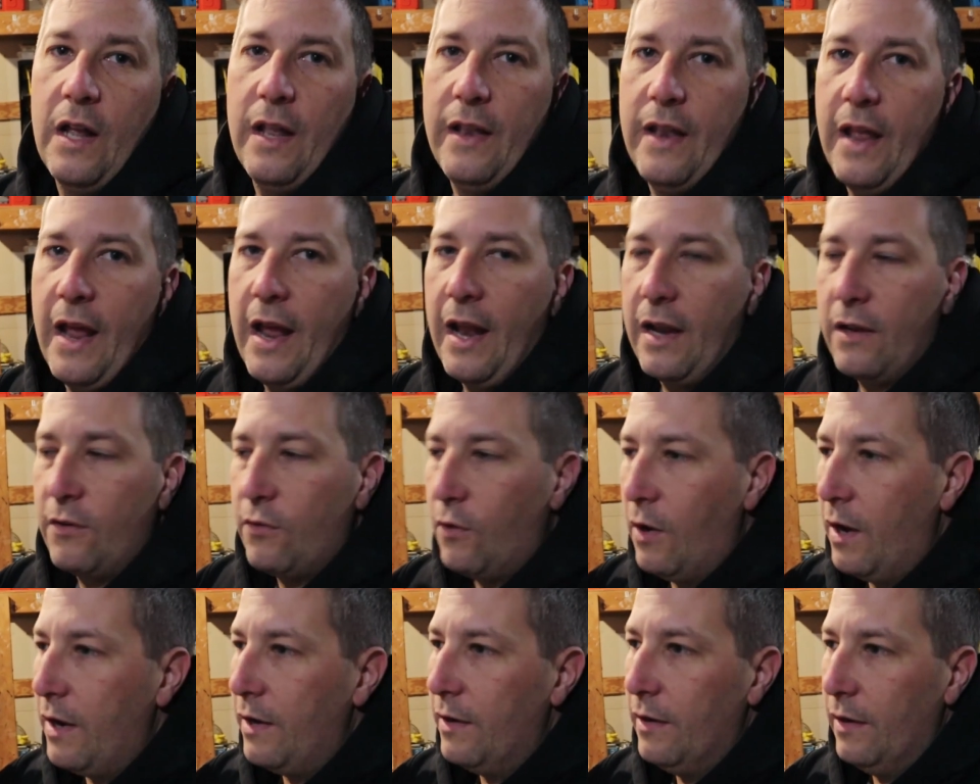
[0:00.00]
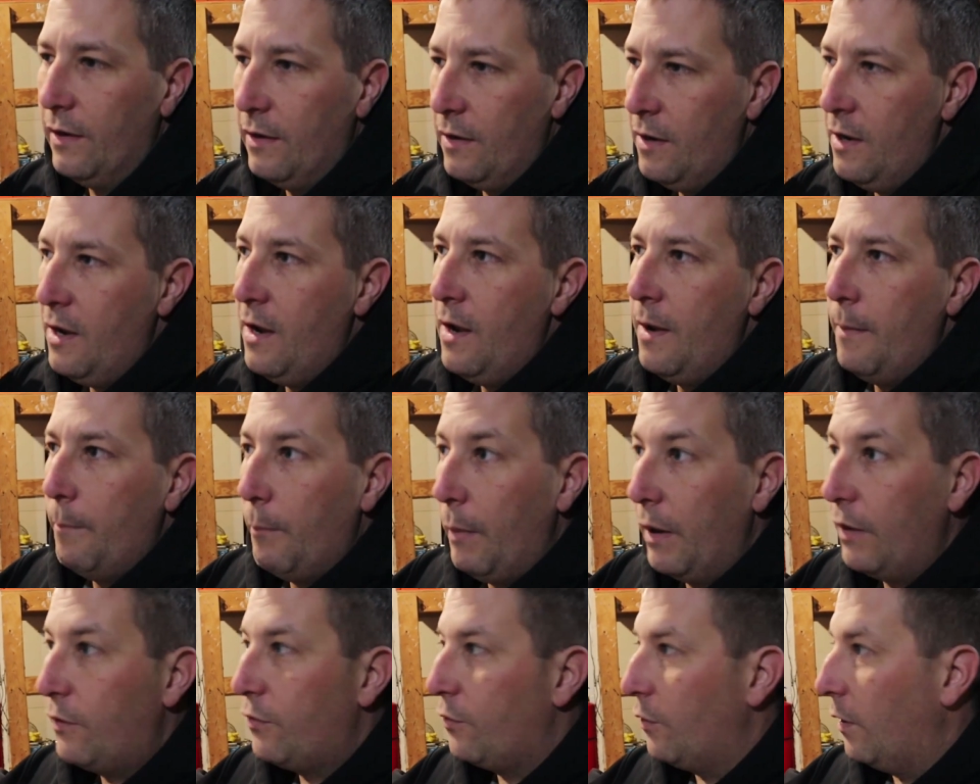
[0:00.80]
on that, trying to
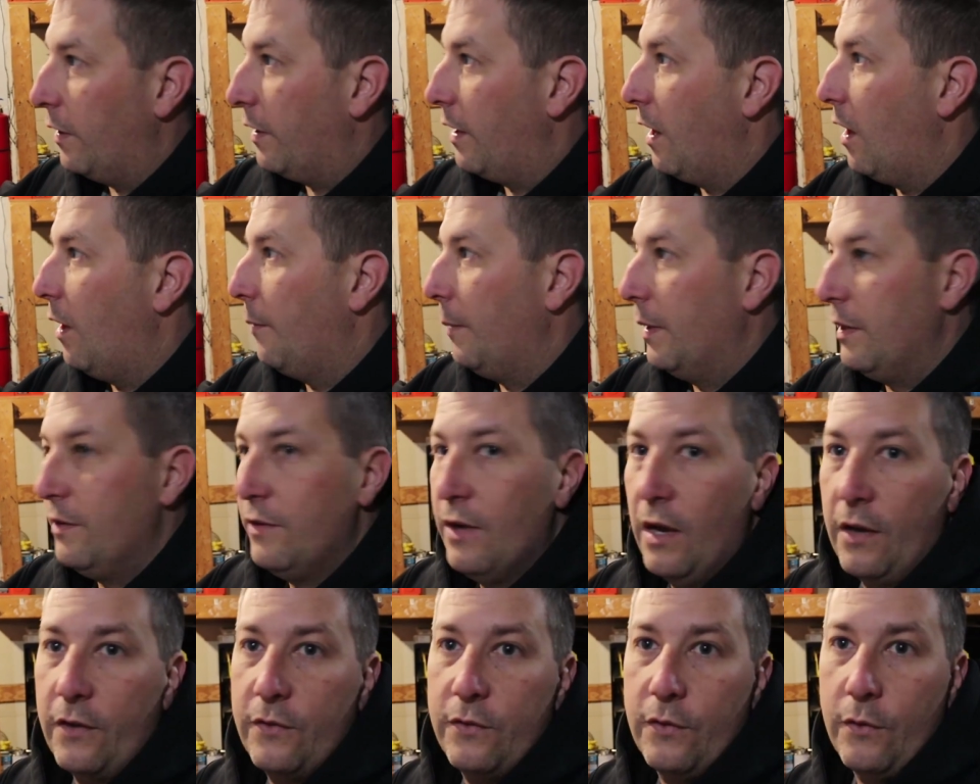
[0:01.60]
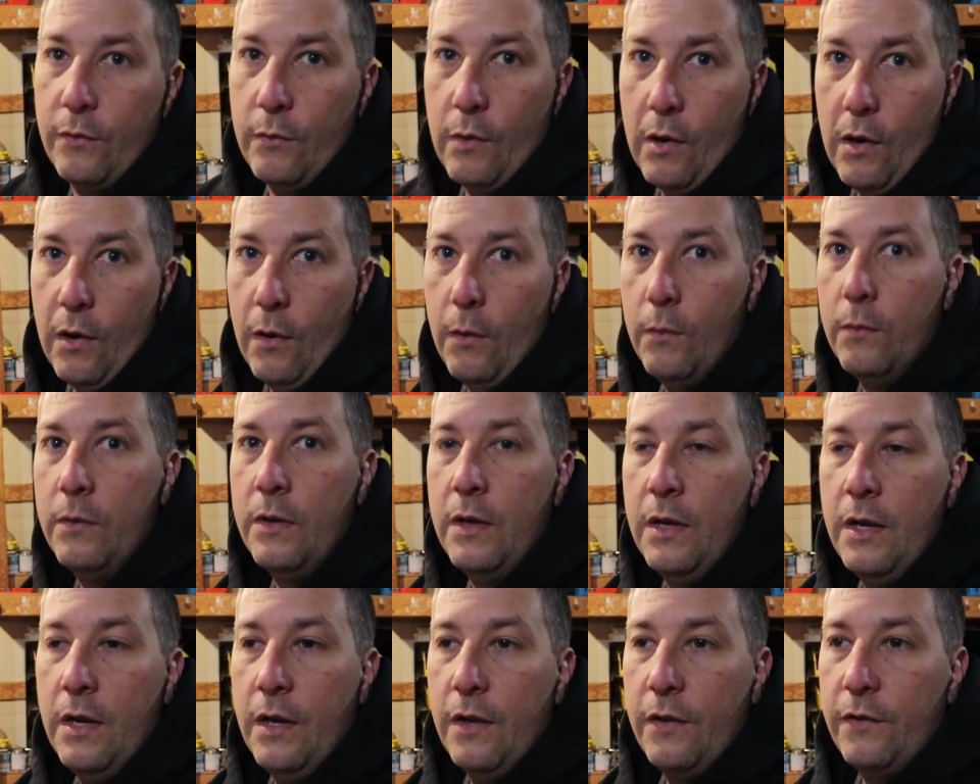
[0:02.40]
make sure I got all my ducks in a row.
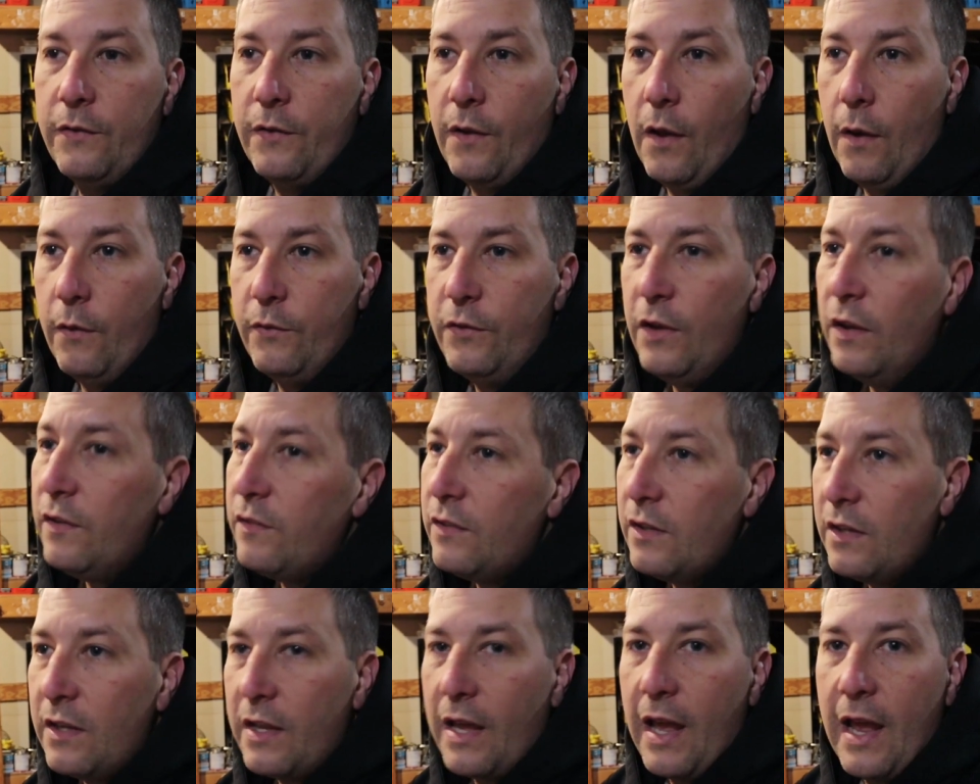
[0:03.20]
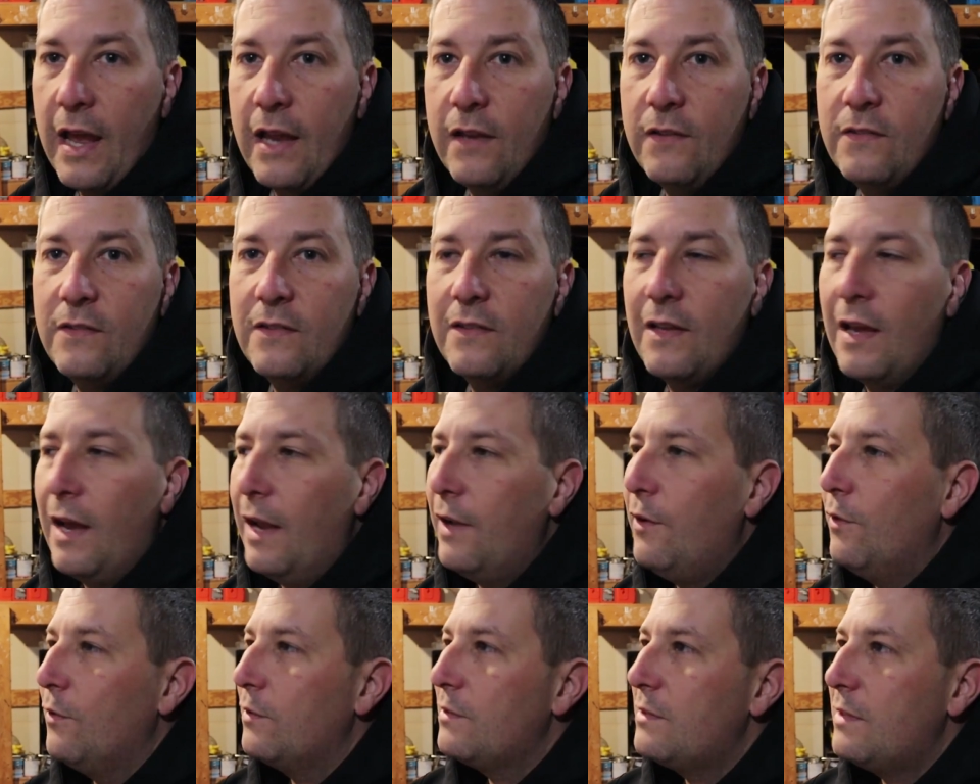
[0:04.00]
So just in case, I
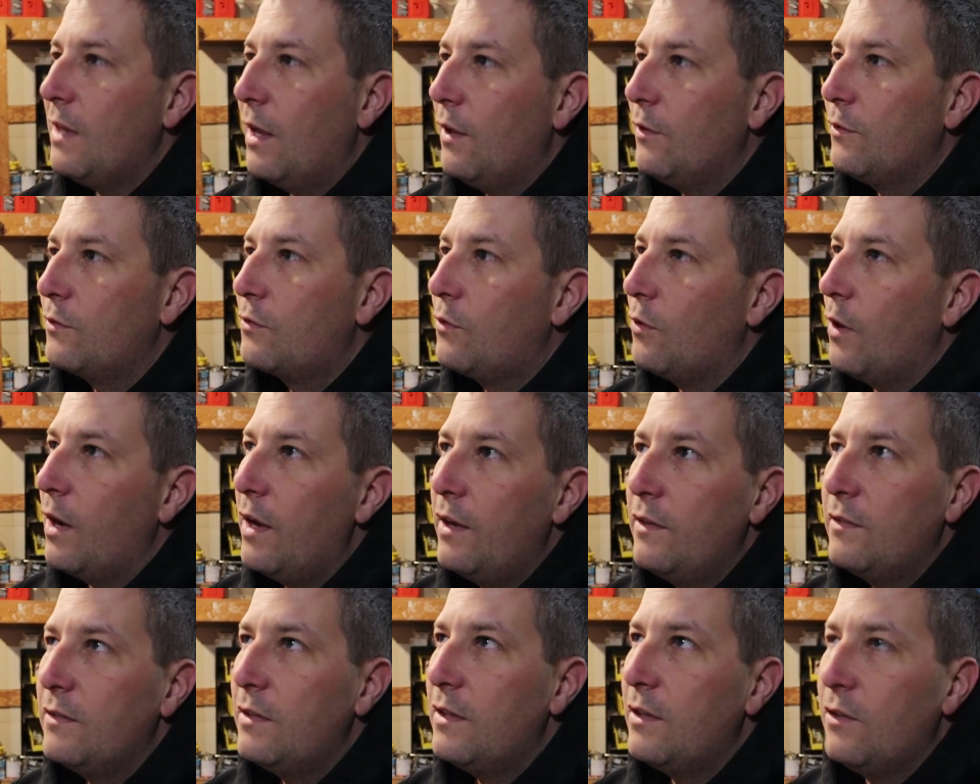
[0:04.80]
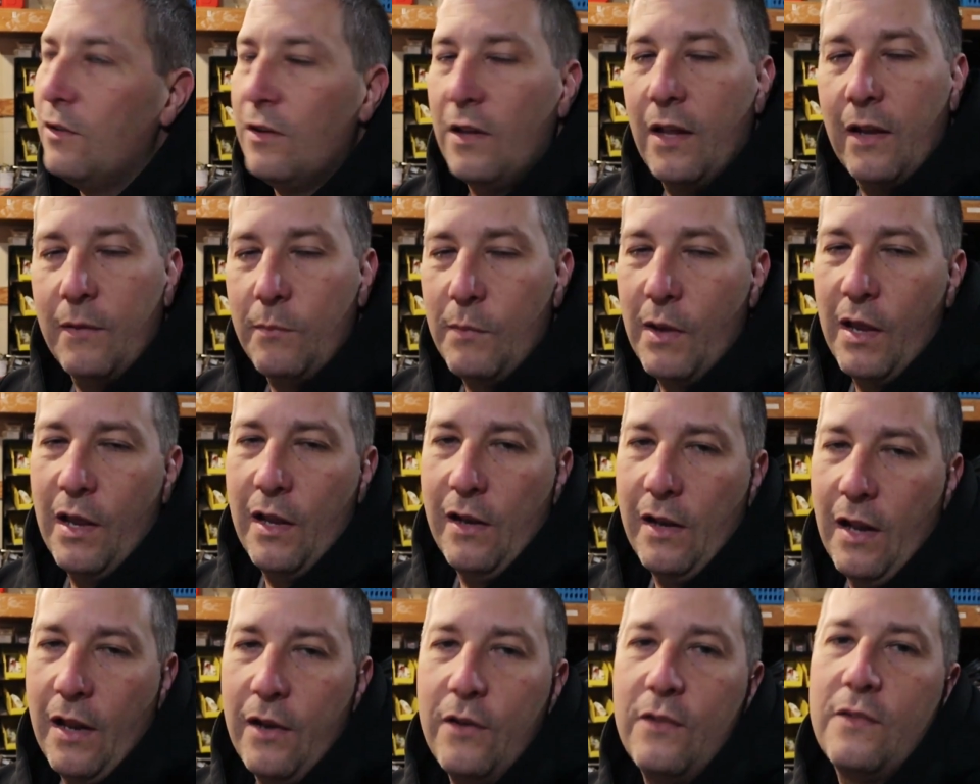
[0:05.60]
know it sounds crazy and you're like,
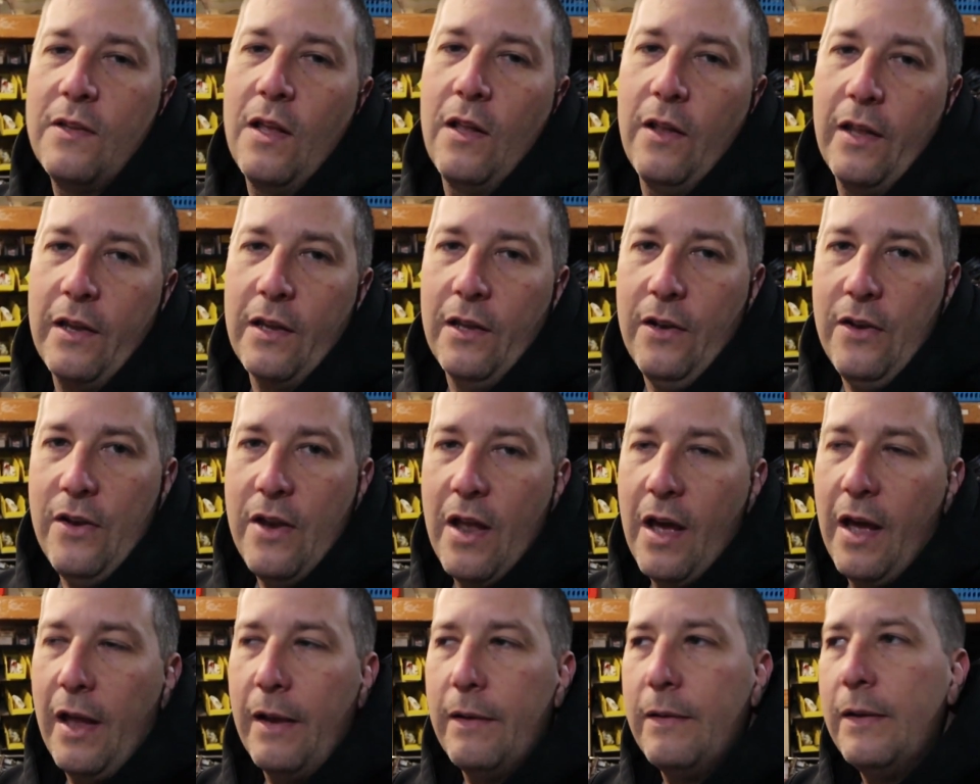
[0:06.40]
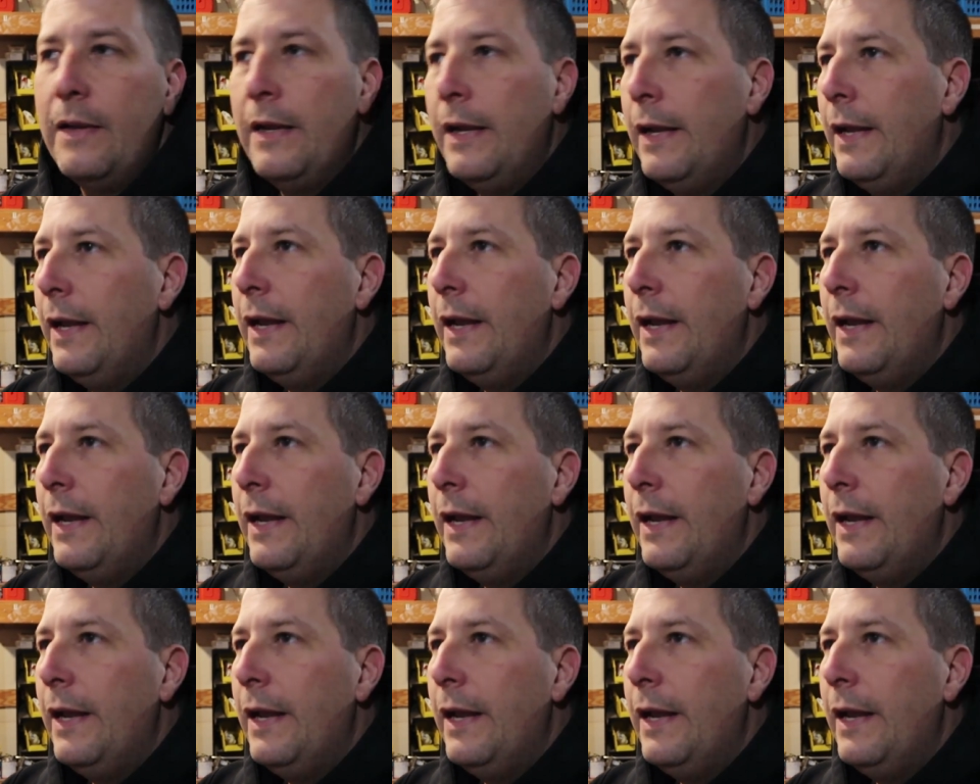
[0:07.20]
man, now you sound like a nut.